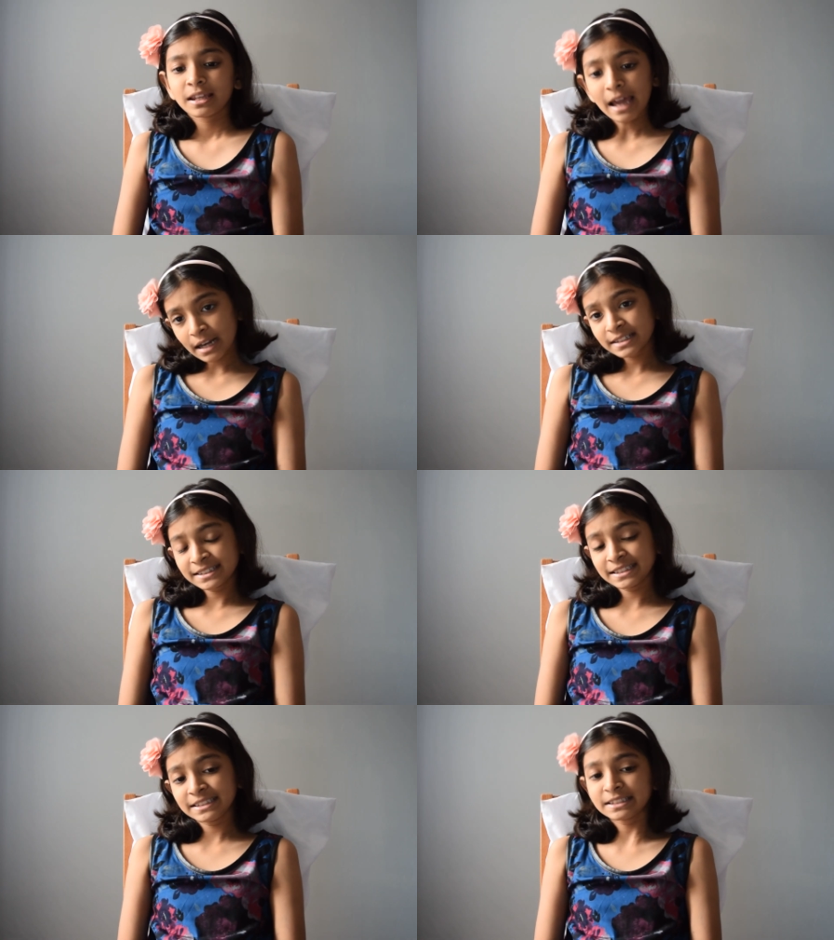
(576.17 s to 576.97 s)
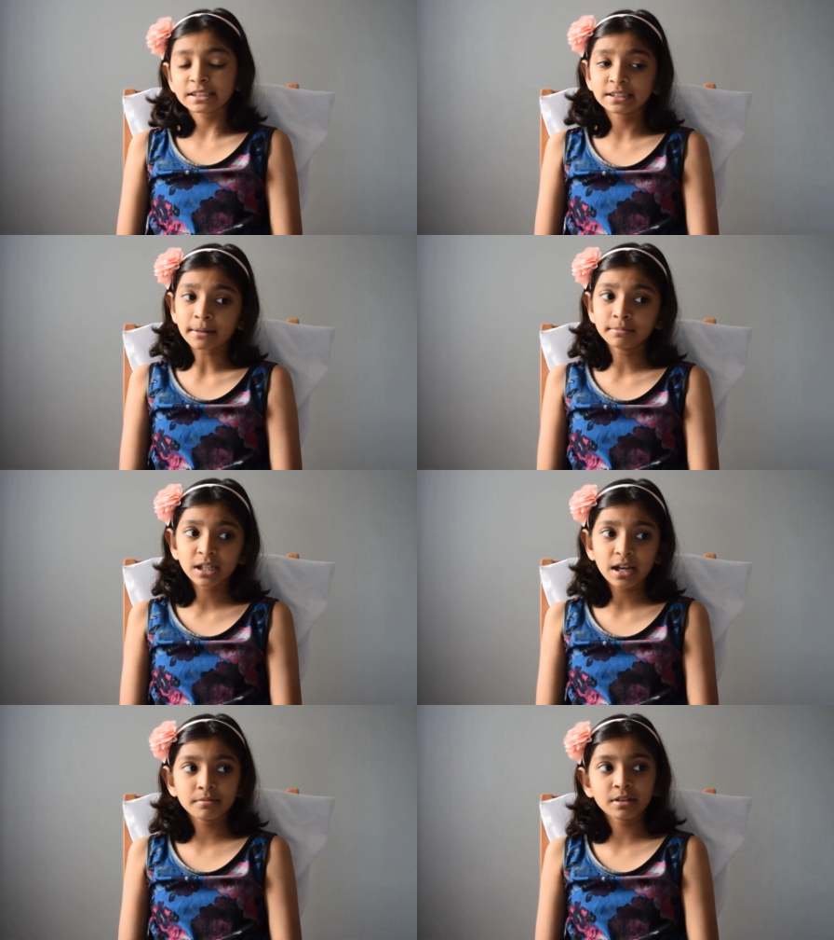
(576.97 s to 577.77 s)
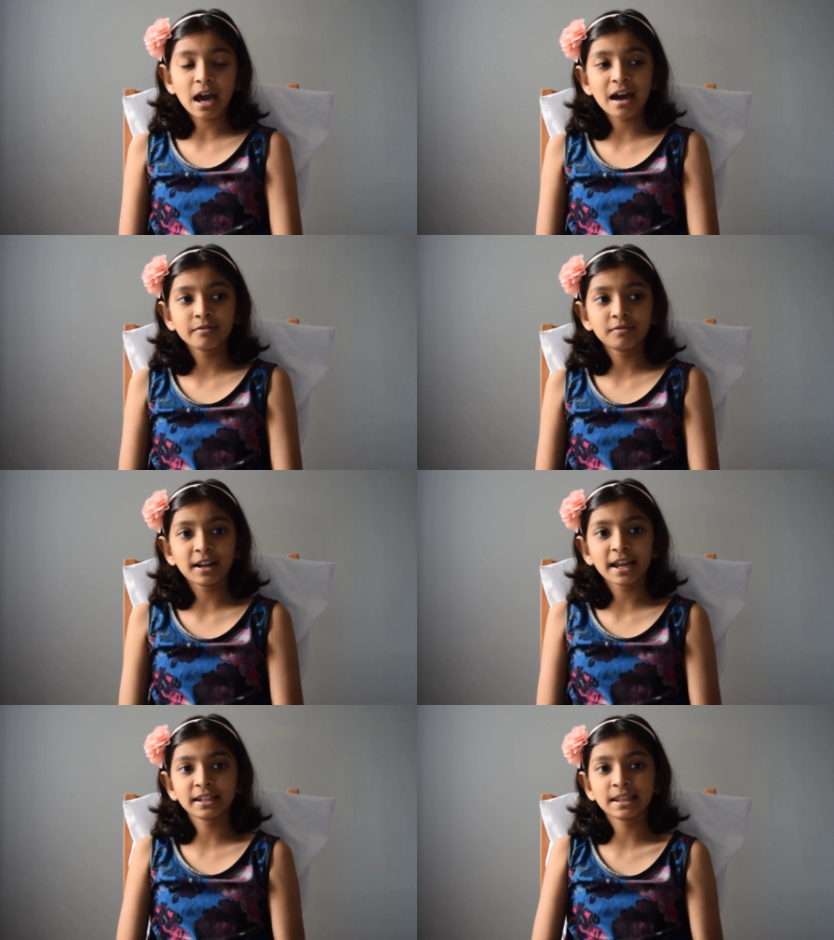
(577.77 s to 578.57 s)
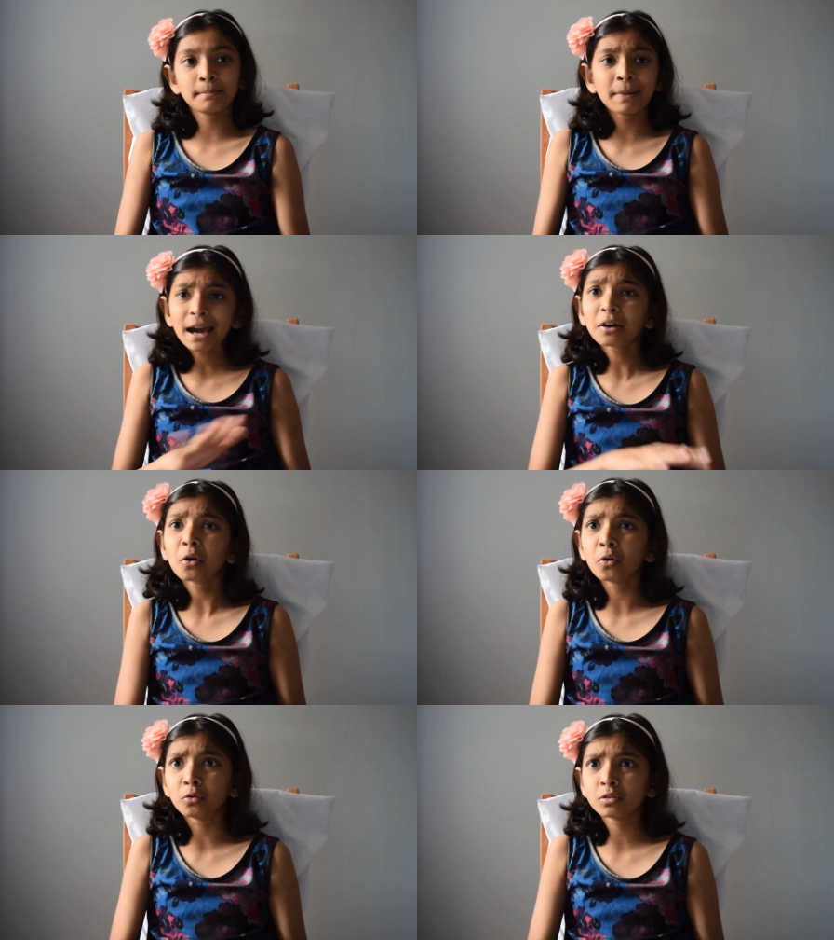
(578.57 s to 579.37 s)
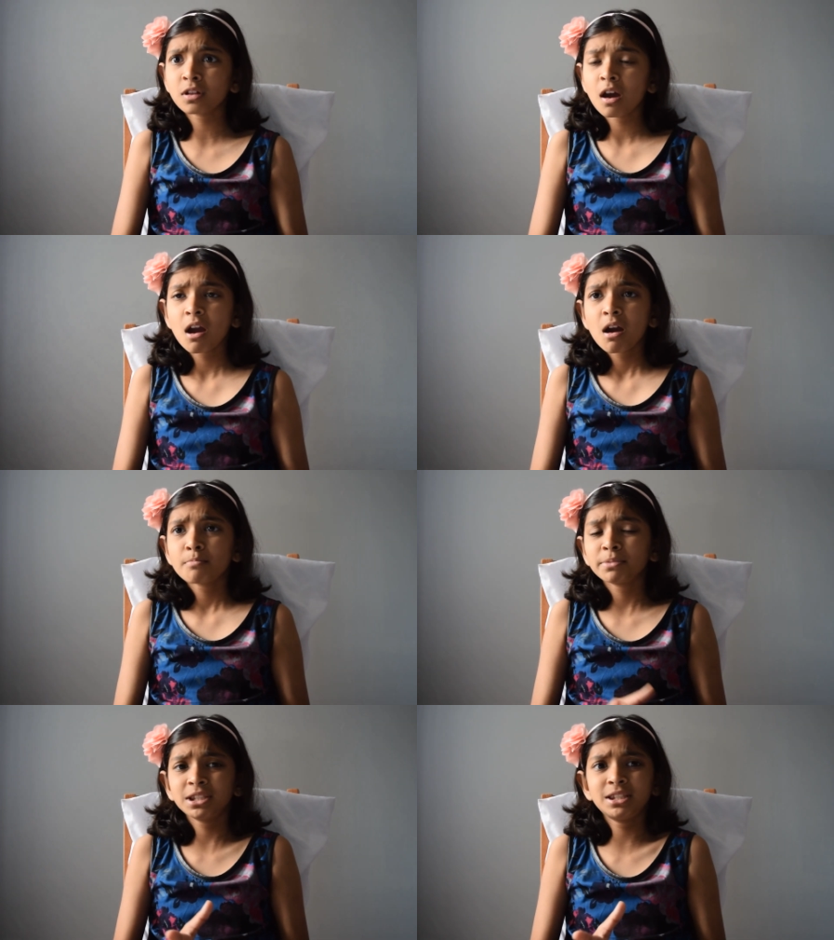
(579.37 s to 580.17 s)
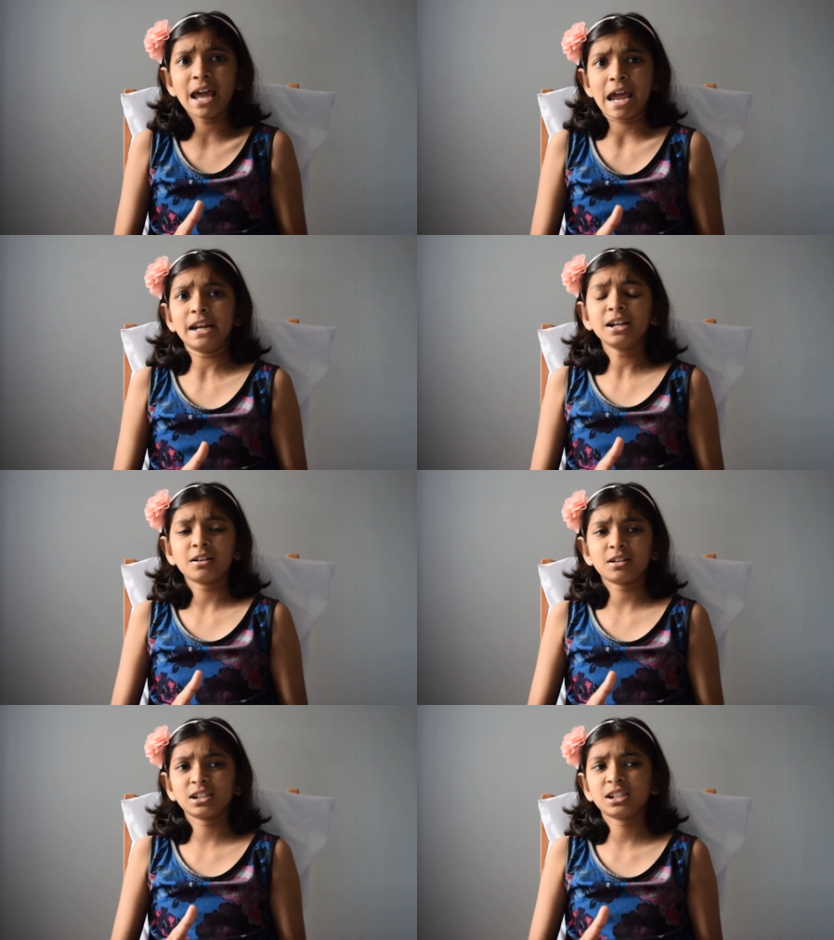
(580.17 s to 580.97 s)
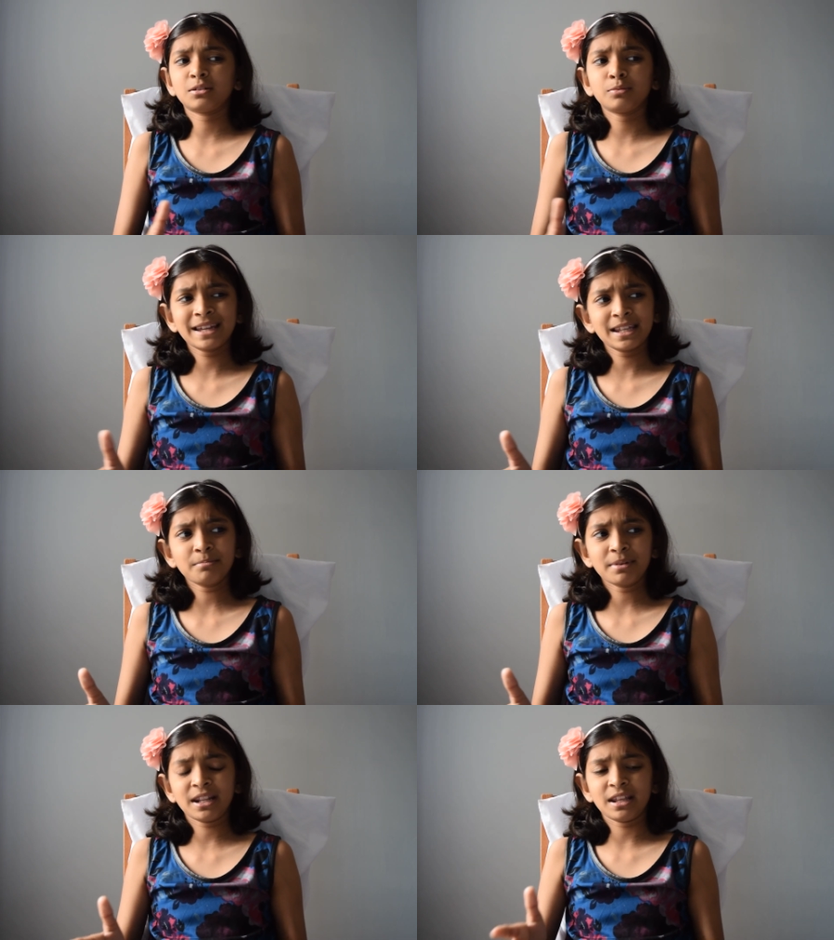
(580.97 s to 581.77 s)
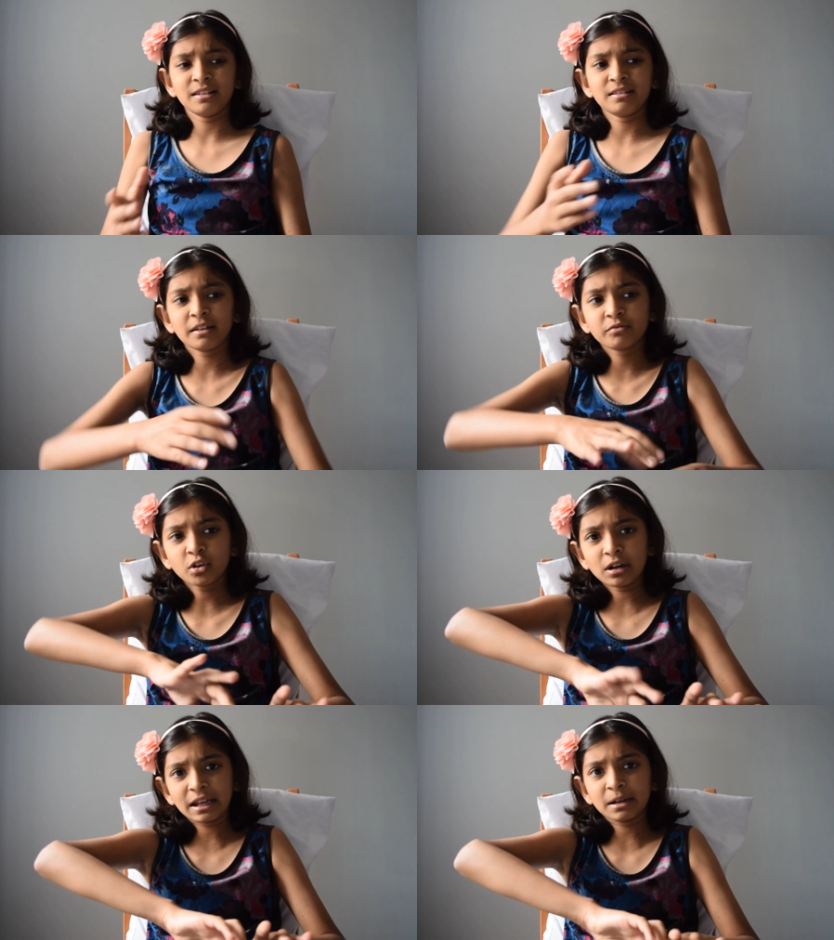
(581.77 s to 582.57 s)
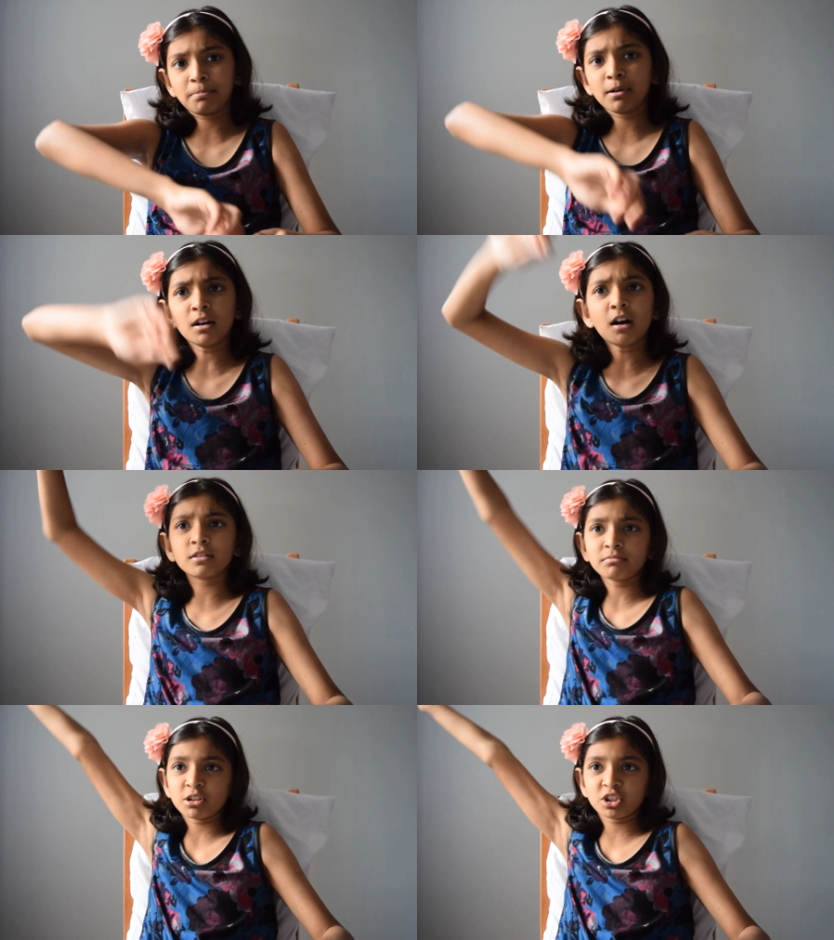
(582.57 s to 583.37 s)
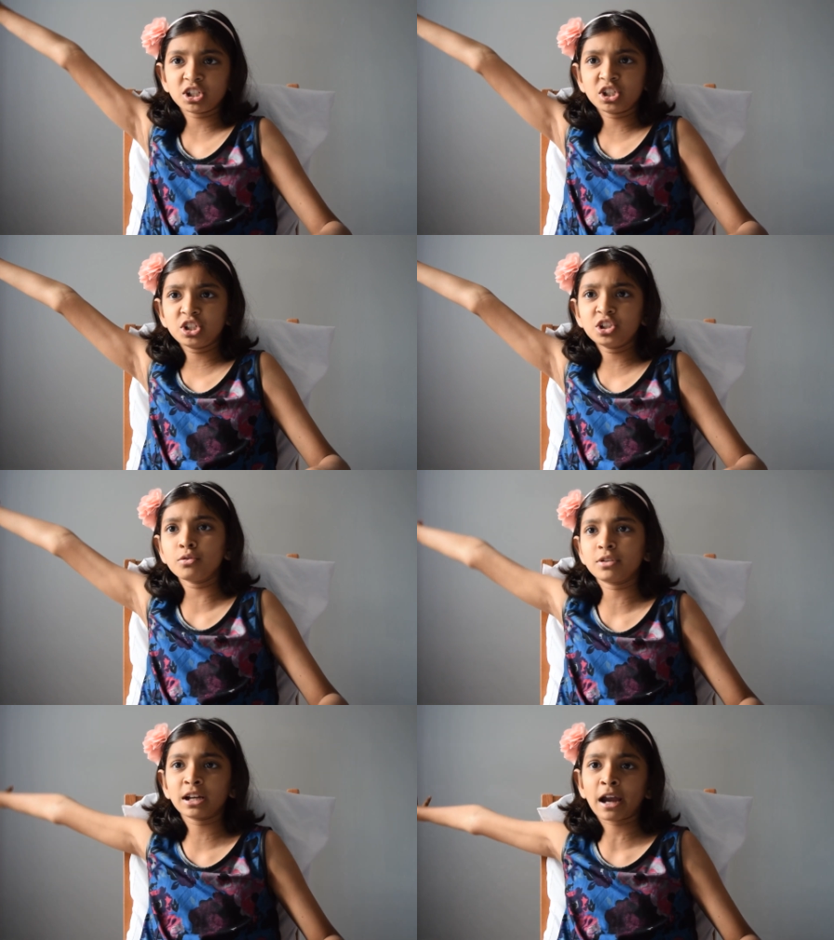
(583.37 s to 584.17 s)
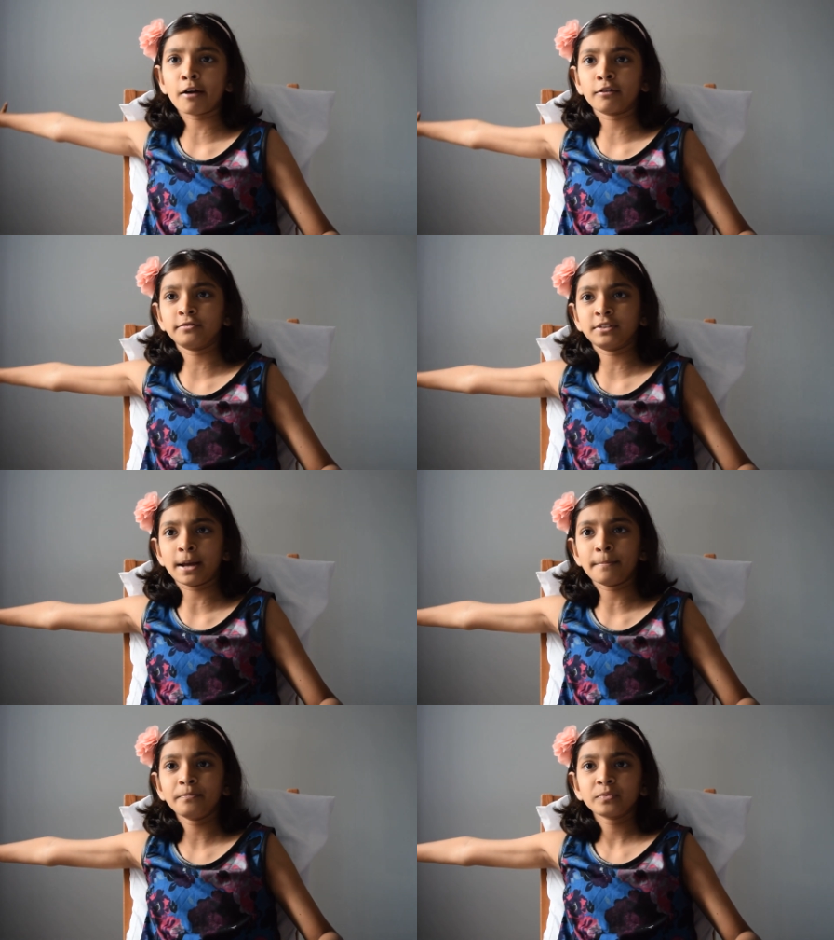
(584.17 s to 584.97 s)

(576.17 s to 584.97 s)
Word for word: galaxies sometimes have like their black holes but then the weird bit is they've got like a plasma just shooting out of them